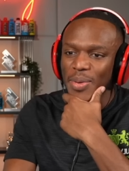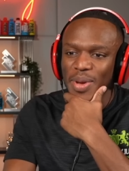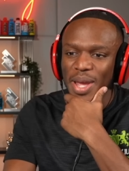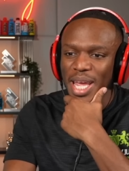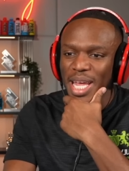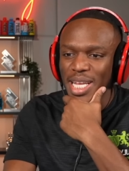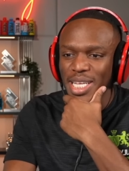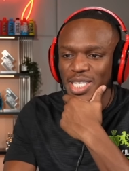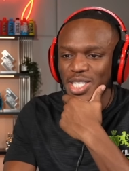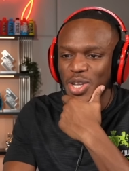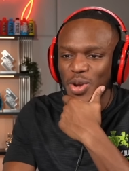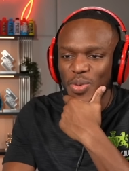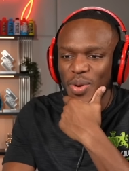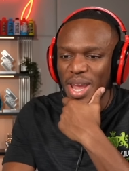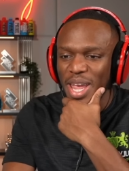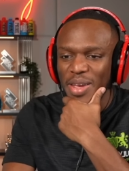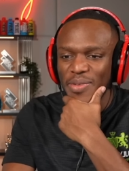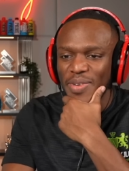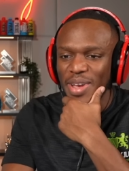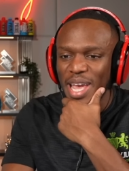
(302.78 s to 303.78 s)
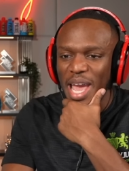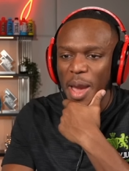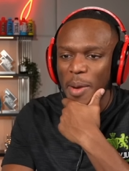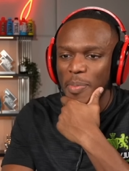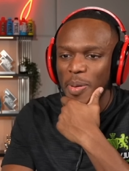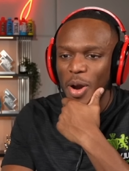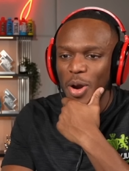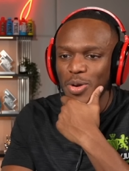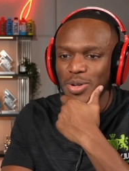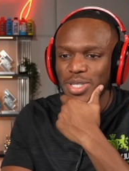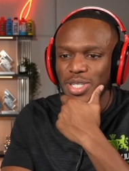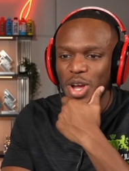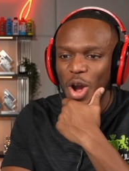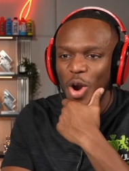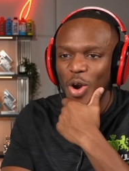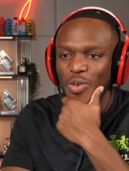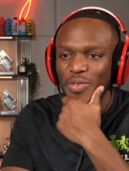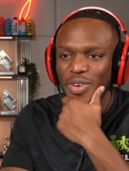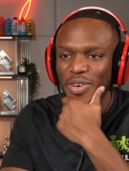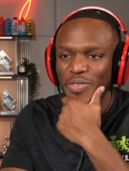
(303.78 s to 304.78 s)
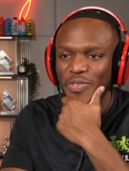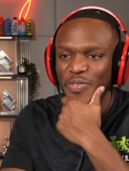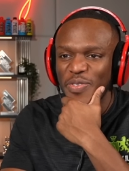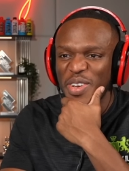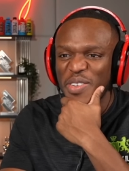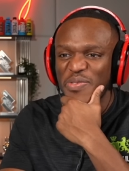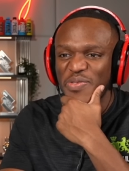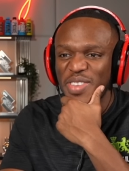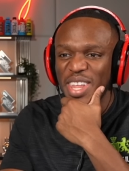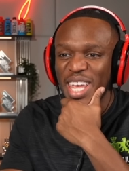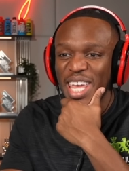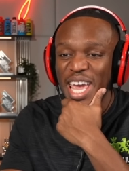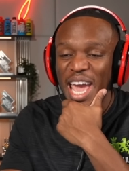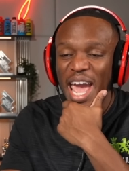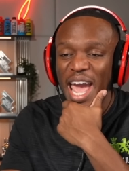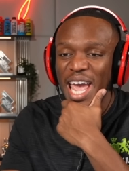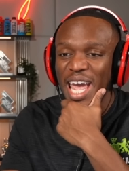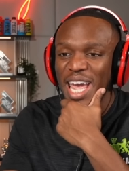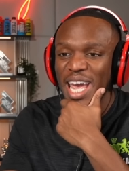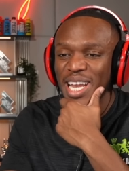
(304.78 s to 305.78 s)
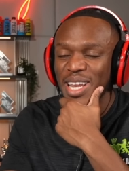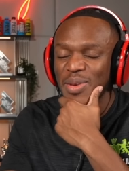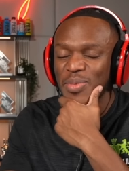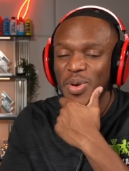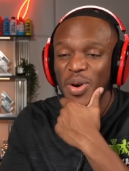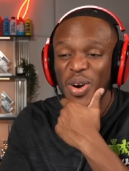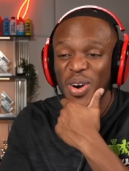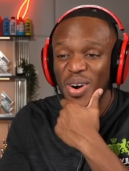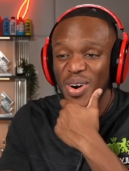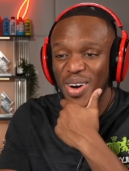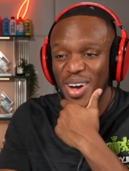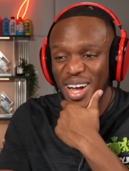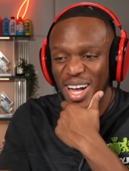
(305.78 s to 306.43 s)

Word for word: mean, do we even get posts over fifty K anymore?